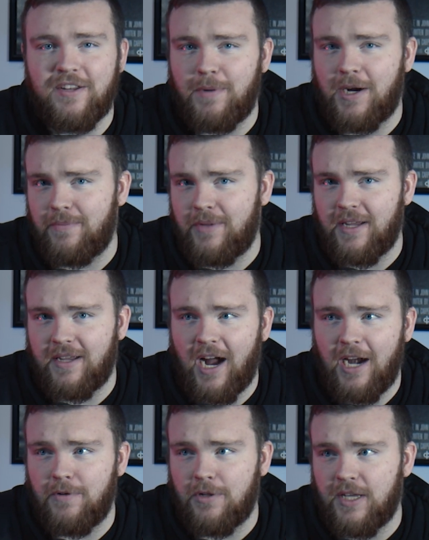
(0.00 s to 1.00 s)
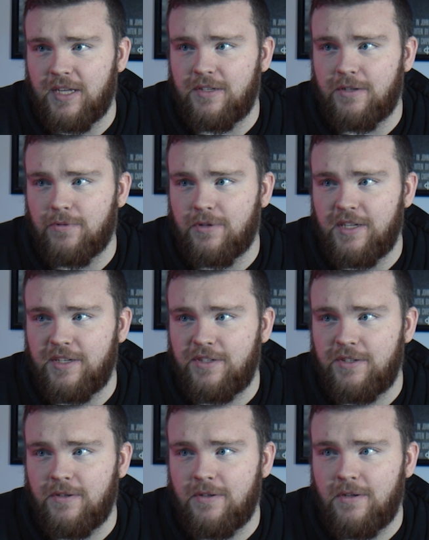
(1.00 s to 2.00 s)
despite it being kind of a lazy
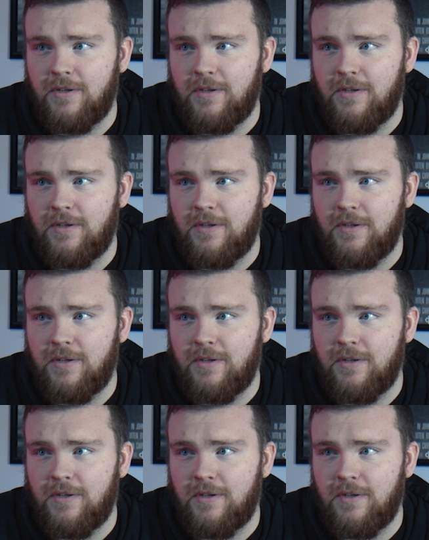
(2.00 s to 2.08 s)
release.